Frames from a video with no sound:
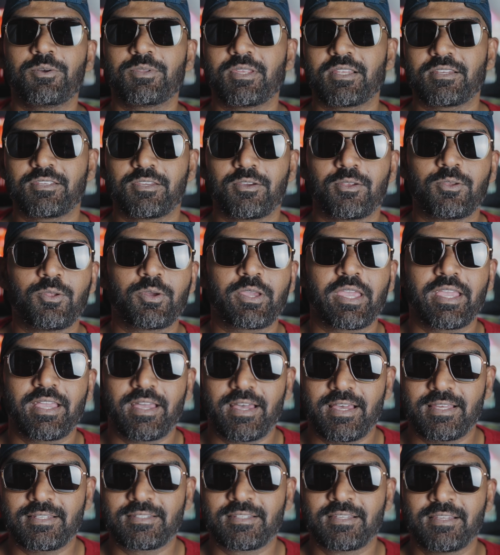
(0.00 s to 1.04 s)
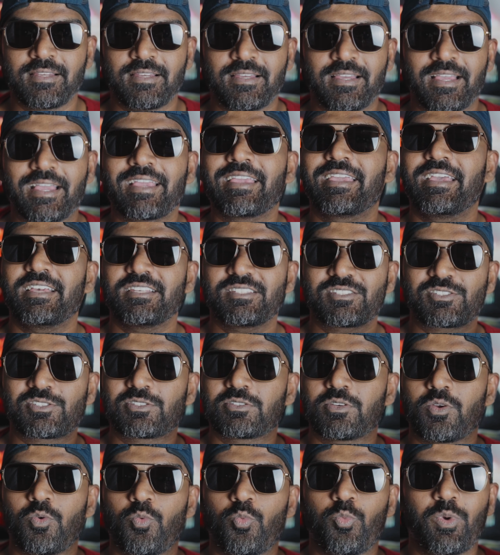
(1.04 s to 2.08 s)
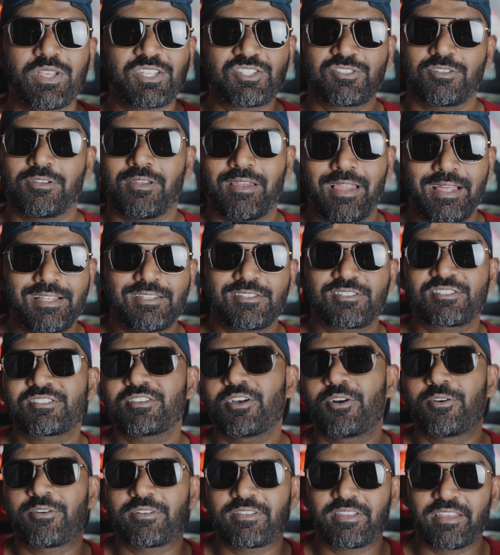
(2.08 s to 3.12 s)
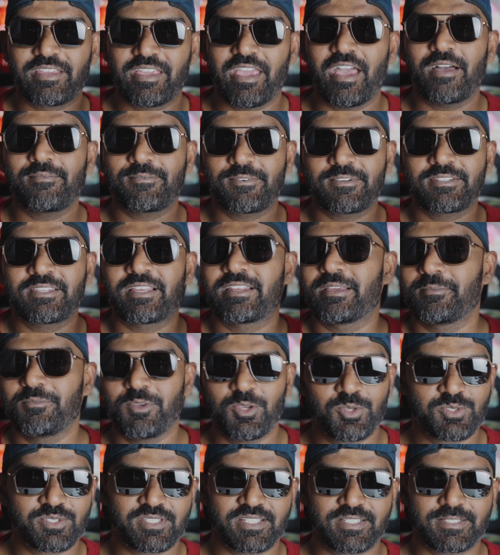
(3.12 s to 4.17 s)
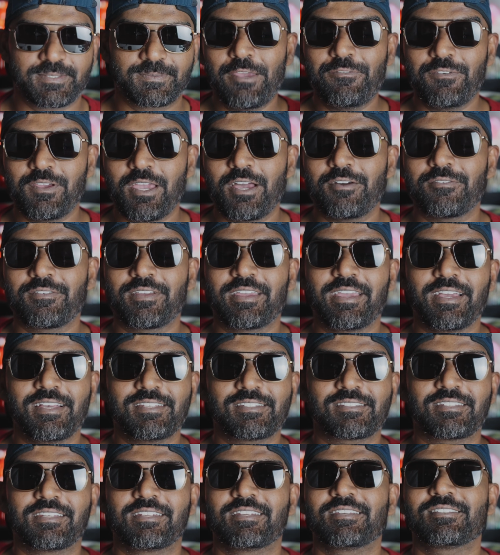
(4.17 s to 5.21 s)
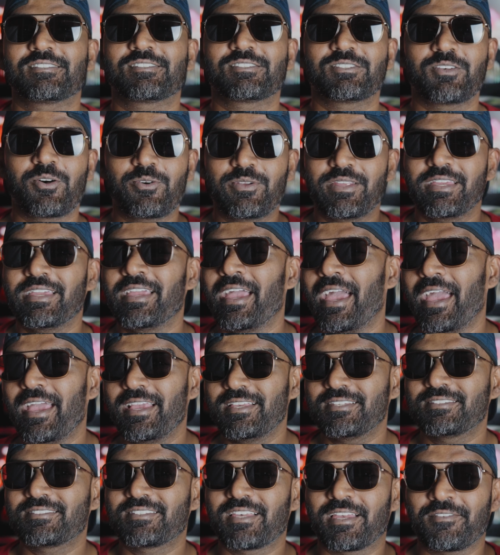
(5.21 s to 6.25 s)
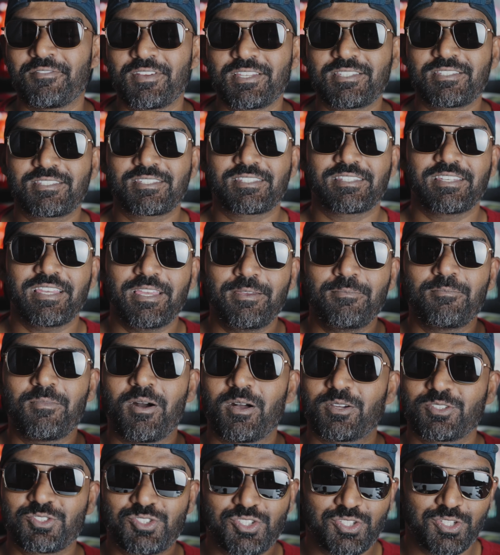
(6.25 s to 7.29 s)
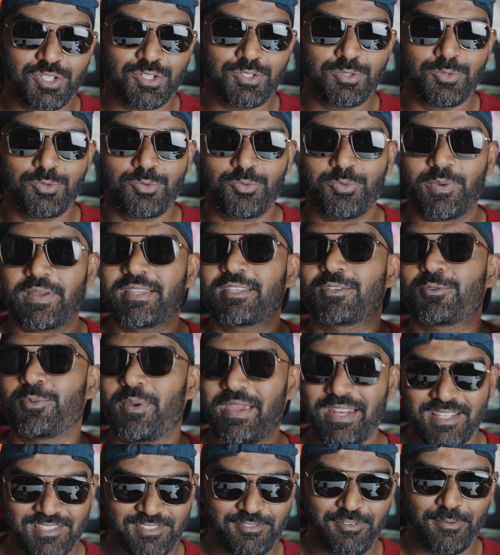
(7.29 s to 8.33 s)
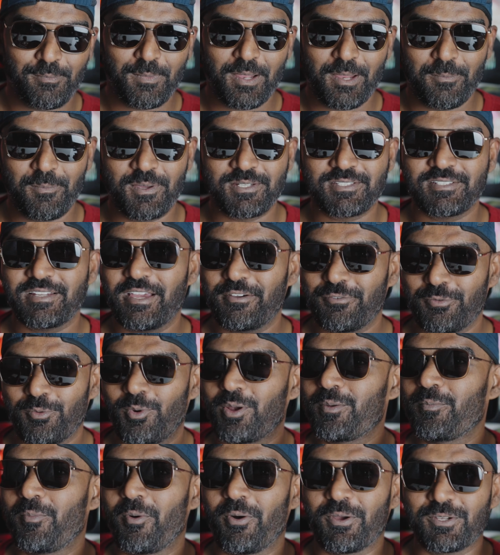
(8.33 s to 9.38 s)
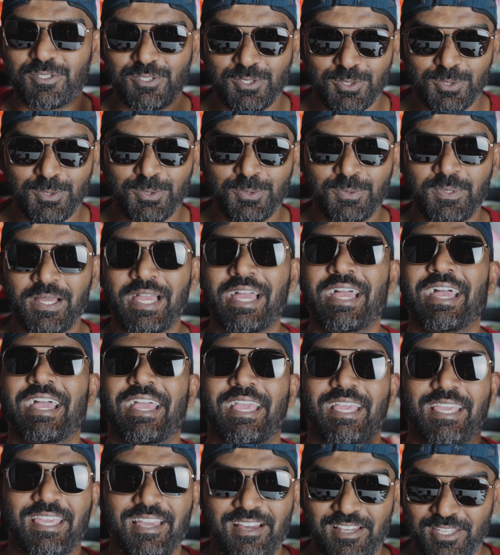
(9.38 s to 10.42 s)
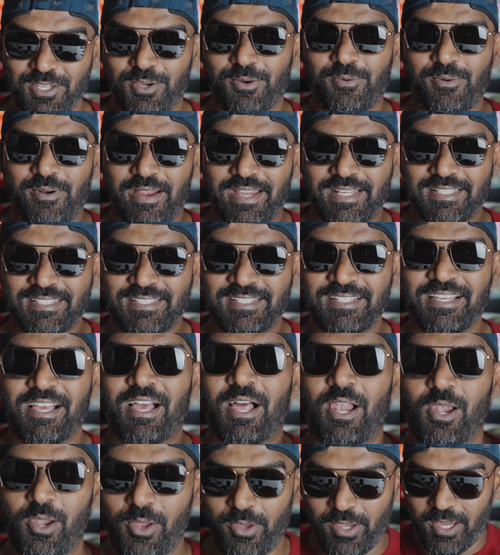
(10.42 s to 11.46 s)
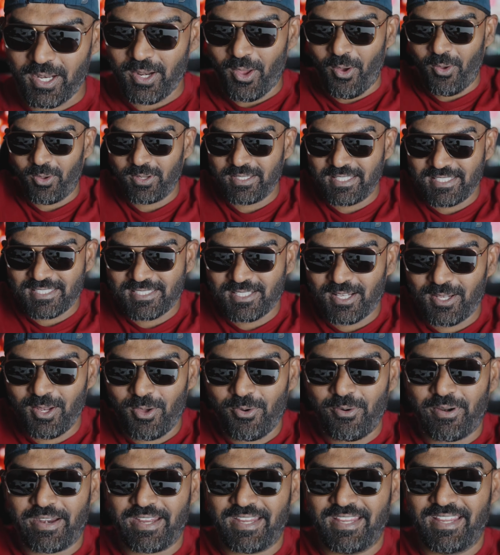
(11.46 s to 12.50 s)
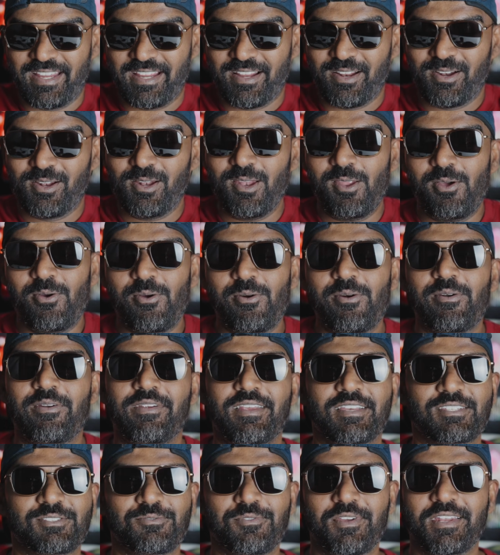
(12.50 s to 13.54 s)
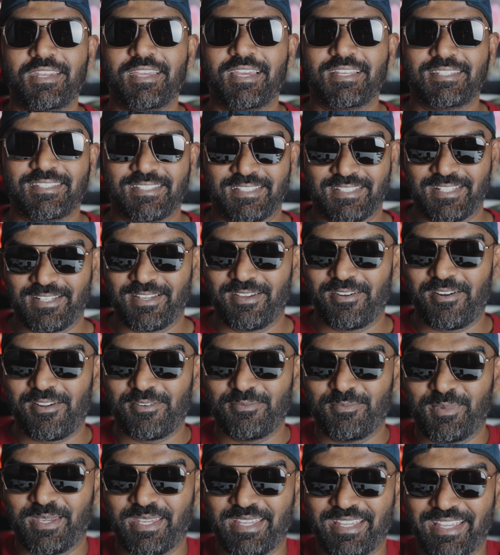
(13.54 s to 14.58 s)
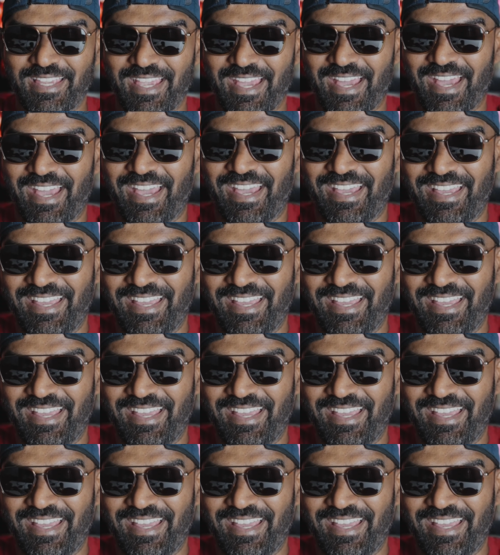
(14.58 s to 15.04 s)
that you're looking at, guess which lens or the camera that I'm using. If you have guessed it is Sony A7Cii Mark II with 27mm f1.2, yeah, you're right. Look at all this glorious vignetting around me. Yeah,